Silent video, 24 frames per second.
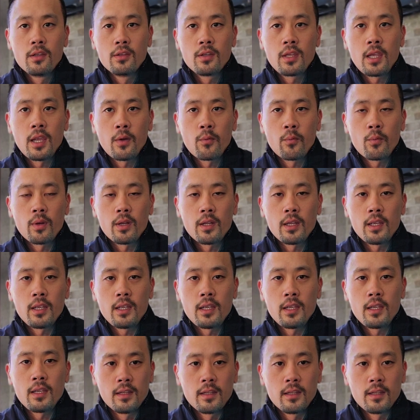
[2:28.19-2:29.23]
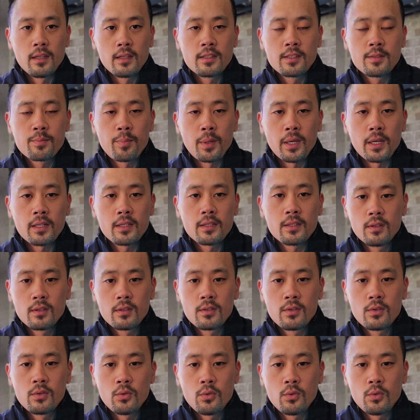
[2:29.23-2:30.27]
can't really expect
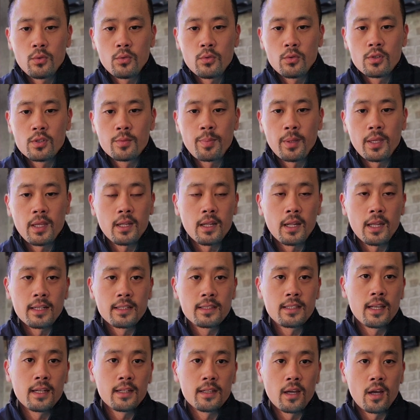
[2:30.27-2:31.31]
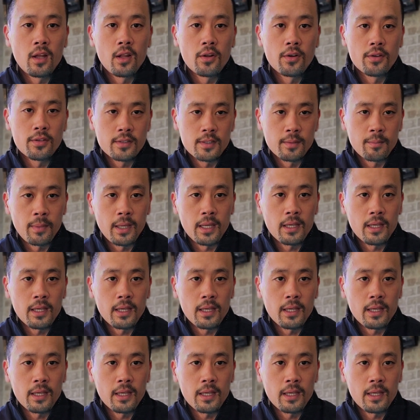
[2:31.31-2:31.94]
to spend like $10 and make